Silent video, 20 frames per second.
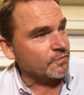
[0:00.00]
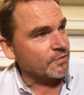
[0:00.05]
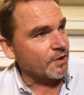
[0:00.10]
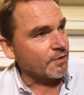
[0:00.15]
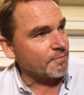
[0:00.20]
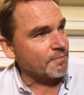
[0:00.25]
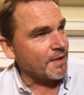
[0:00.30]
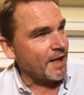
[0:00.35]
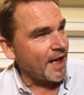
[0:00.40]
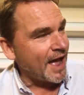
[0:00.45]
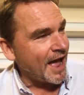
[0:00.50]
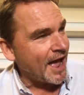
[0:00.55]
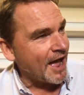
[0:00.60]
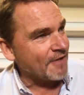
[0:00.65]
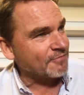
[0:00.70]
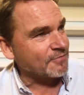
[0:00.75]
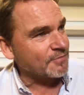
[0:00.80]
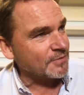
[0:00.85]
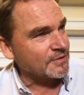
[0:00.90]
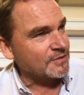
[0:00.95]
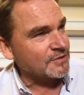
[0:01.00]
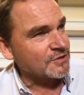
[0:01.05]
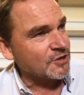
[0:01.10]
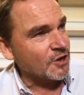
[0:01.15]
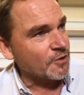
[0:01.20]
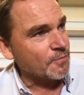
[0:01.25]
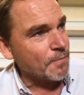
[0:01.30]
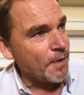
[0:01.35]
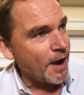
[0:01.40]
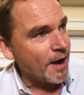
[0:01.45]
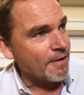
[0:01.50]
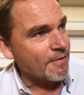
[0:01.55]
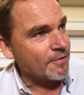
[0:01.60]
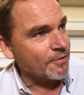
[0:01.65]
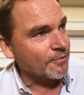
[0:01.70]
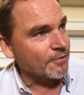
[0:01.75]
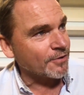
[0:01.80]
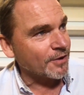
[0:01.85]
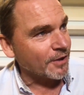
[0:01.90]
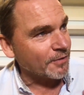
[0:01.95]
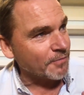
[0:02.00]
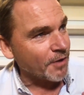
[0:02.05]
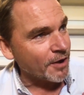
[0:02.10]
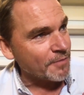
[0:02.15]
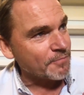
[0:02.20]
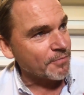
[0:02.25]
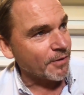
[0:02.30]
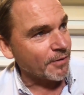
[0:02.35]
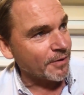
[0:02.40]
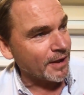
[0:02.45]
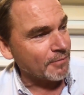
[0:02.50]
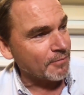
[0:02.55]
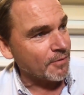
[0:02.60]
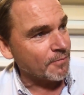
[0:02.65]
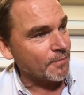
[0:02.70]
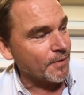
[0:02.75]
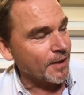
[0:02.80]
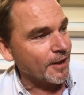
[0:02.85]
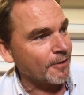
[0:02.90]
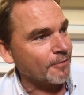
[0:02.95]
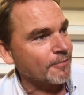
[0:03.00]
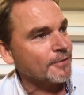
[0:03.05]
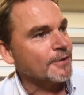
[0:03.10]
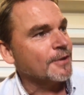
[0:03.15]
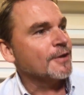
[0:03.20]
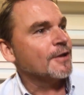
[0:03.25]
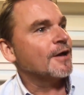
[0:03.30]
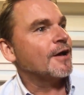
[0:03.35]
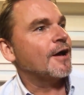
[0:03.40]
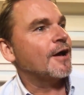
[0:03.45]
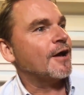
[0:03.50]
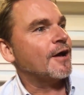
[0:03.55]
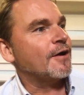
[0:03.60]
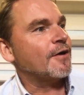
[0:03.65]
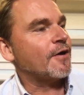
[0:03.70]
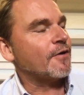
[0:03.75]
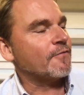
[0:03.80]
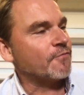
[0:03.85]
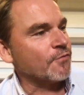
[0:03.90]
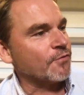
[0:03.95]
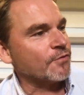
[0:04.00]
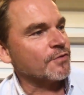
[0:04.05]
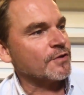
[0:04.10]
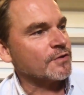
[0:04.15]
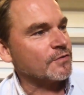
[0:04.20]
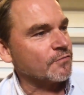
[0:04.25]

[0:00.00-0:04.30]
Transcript: Don't have to be so paranoid like I probably am about avoid this,